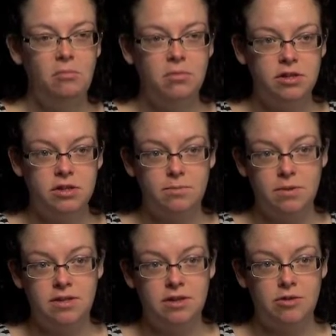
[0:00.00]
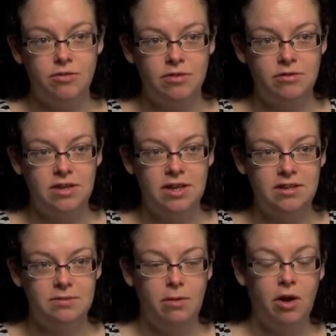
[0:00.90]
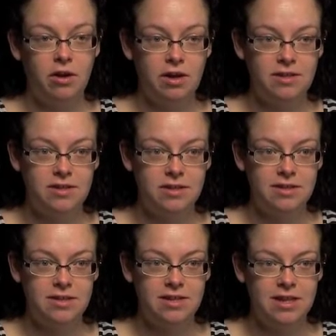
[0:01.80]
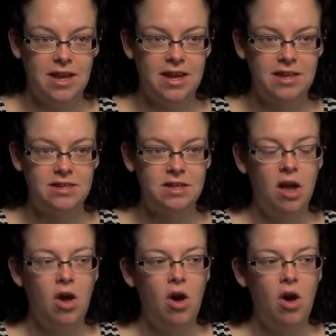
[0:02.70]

multiple sclerosis, Parkinson's disease,